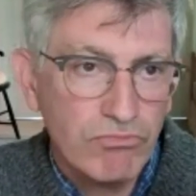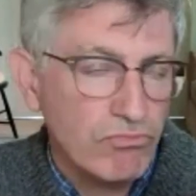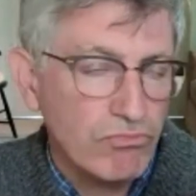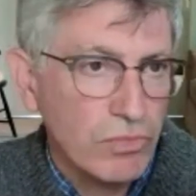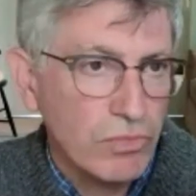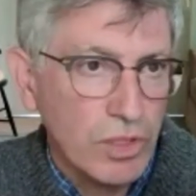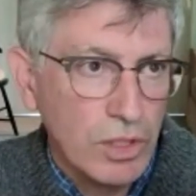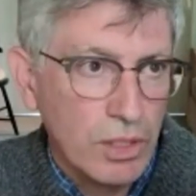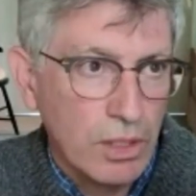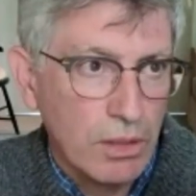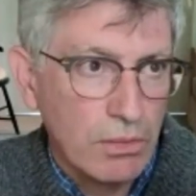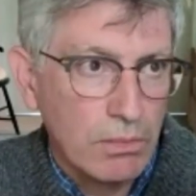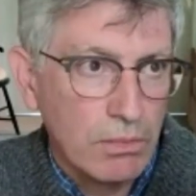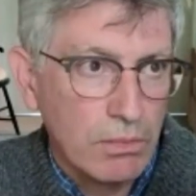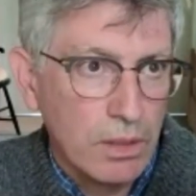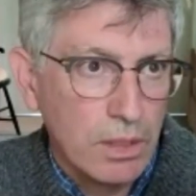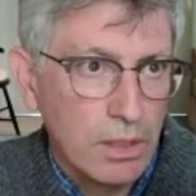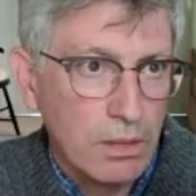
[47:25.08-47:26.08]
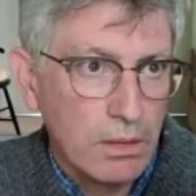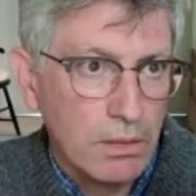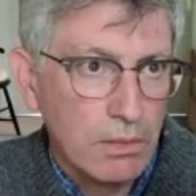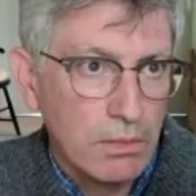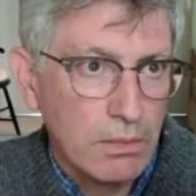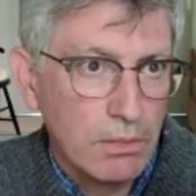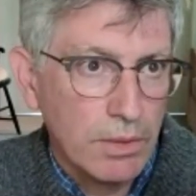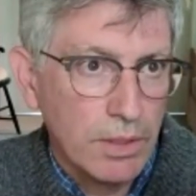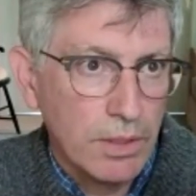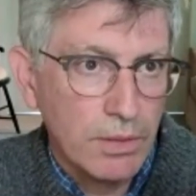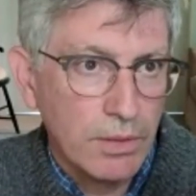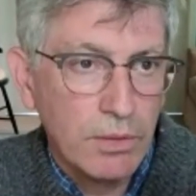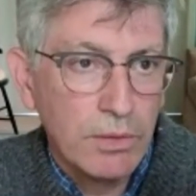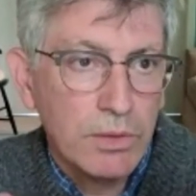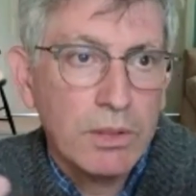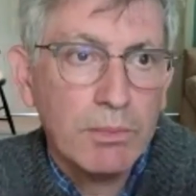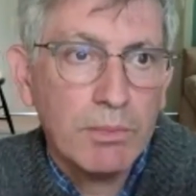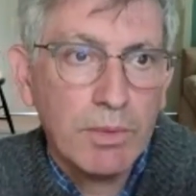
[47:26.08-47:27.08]
there
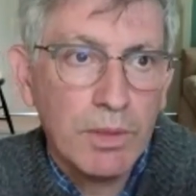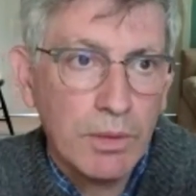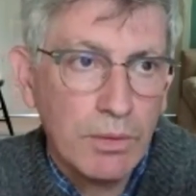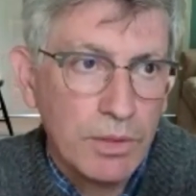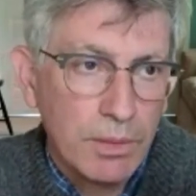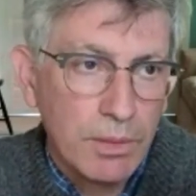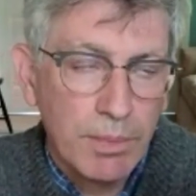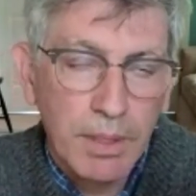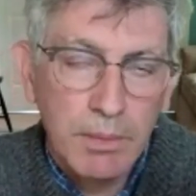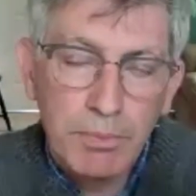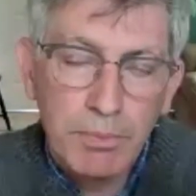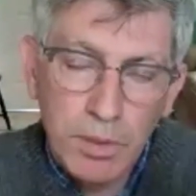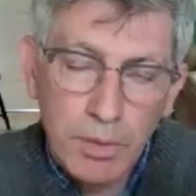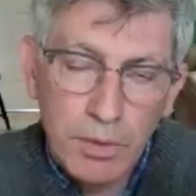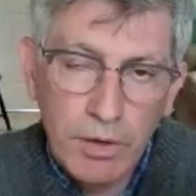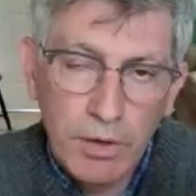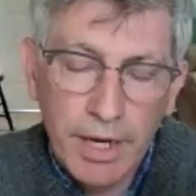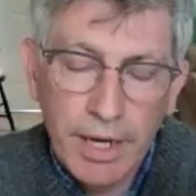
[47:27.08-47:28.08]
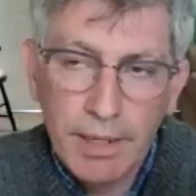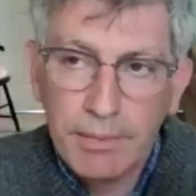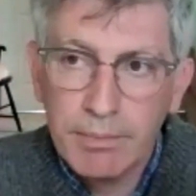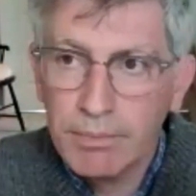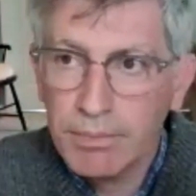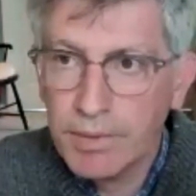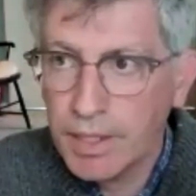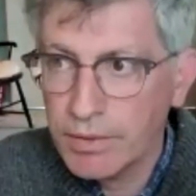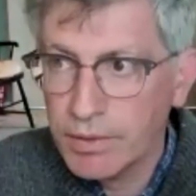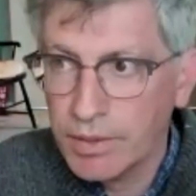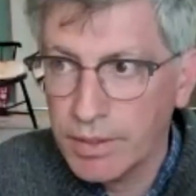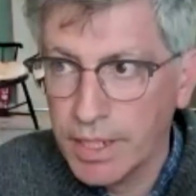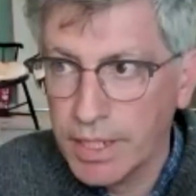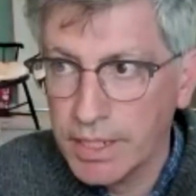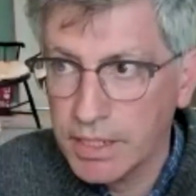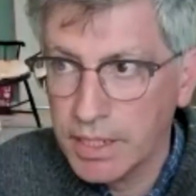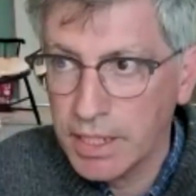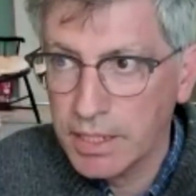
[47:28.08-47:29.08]
was a big program that the
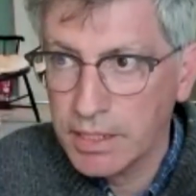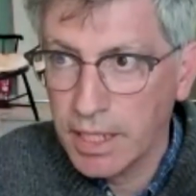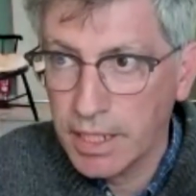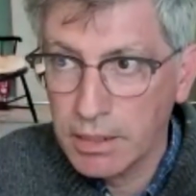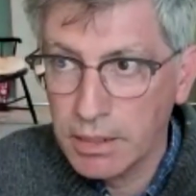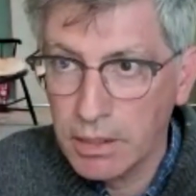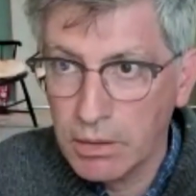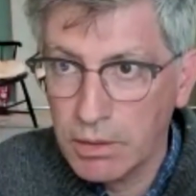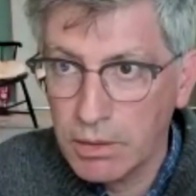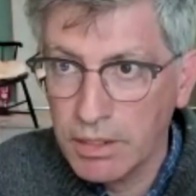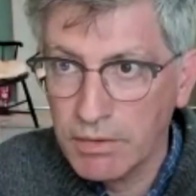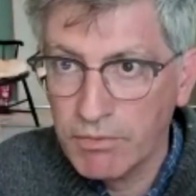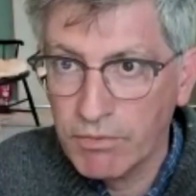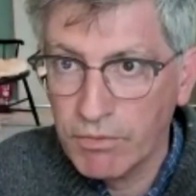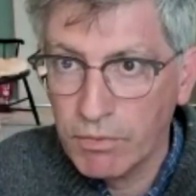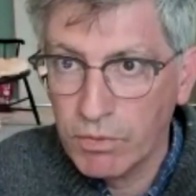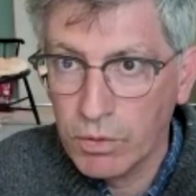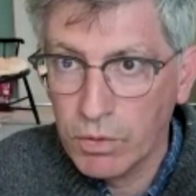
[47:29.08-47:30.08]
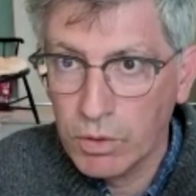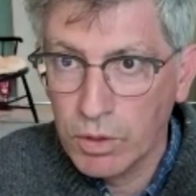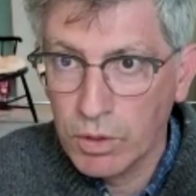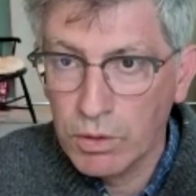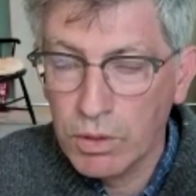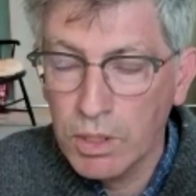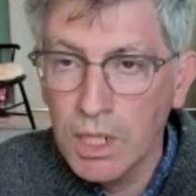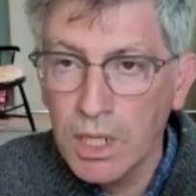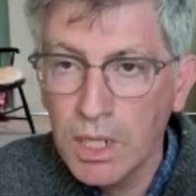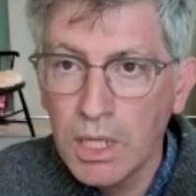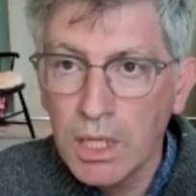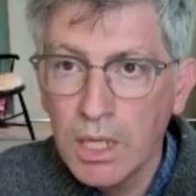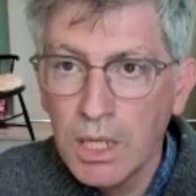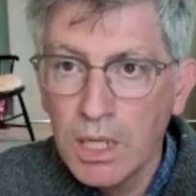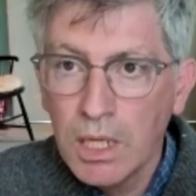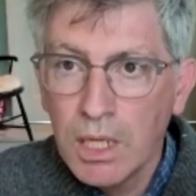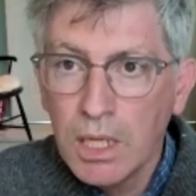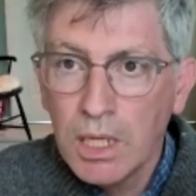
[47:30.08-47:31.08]
United States had going for
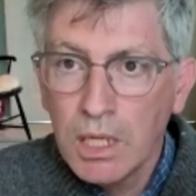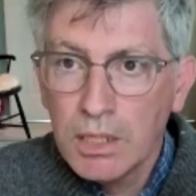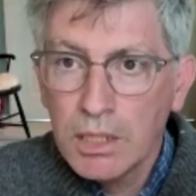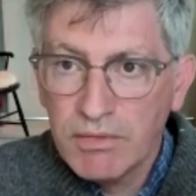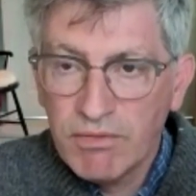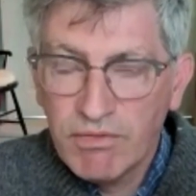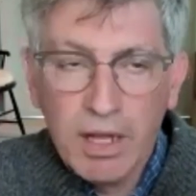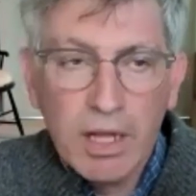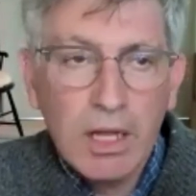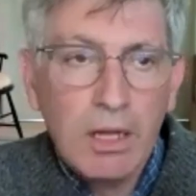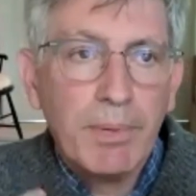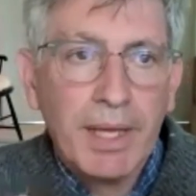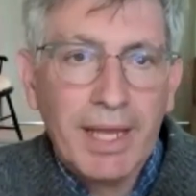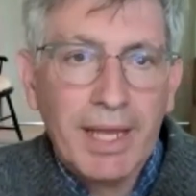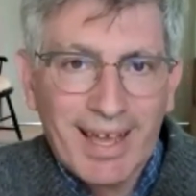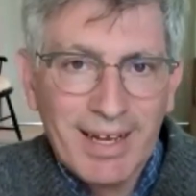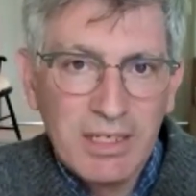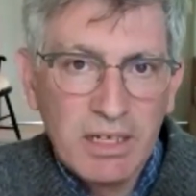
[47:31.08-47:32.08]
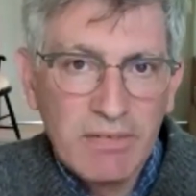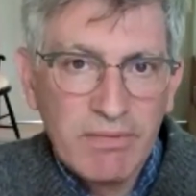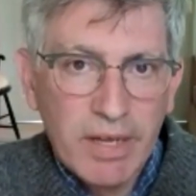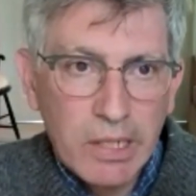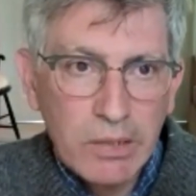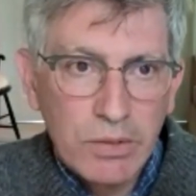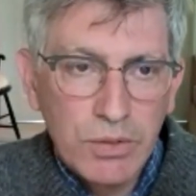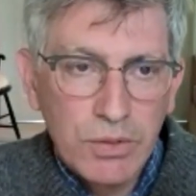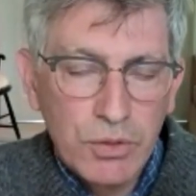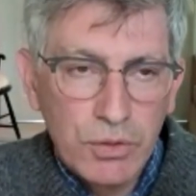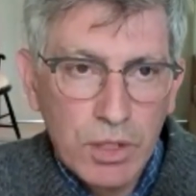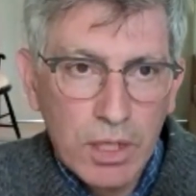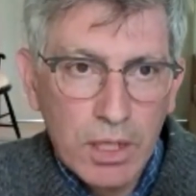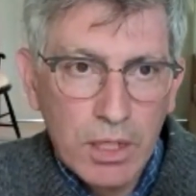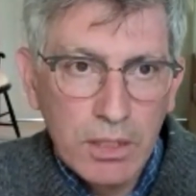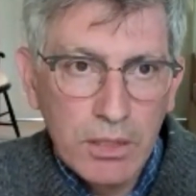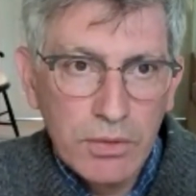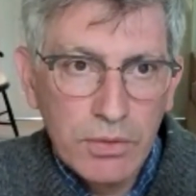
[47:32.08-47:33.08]
developing antiviral
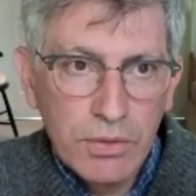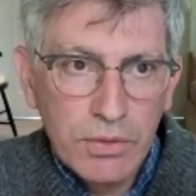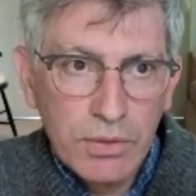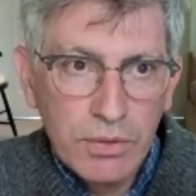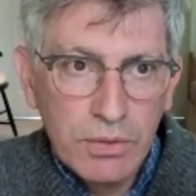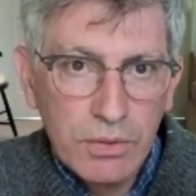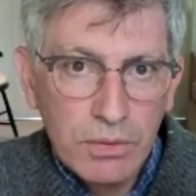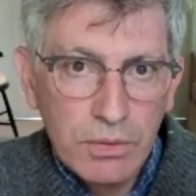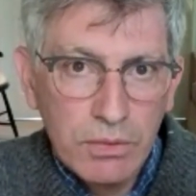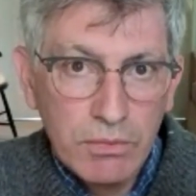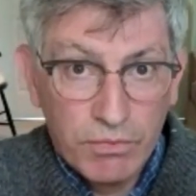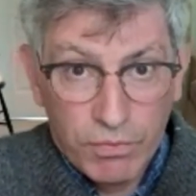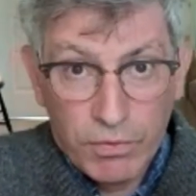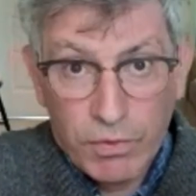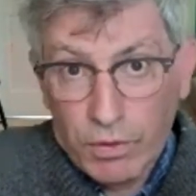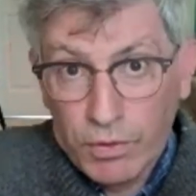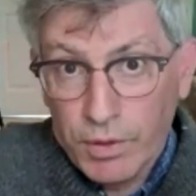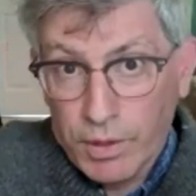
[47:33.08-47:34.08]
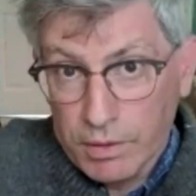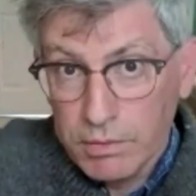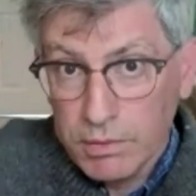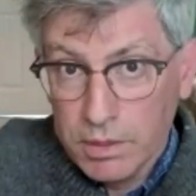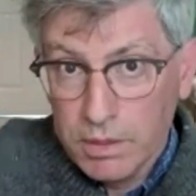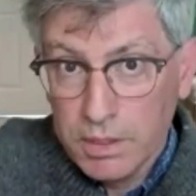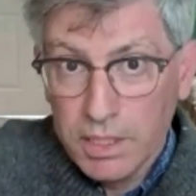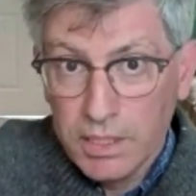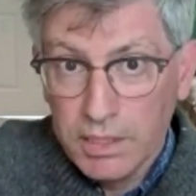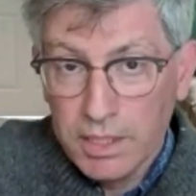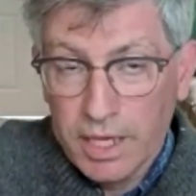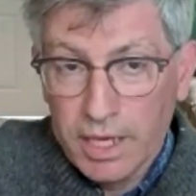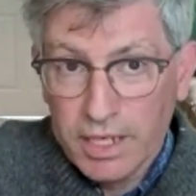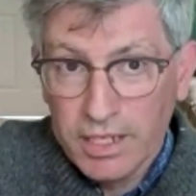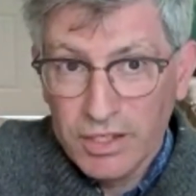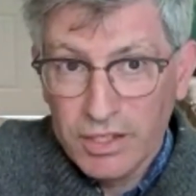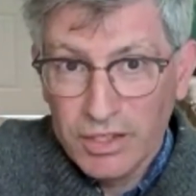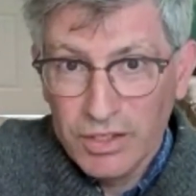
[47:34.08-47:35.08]
drugs for the disease
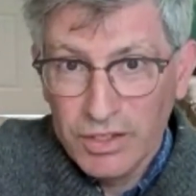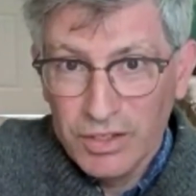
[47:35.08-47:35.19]
X,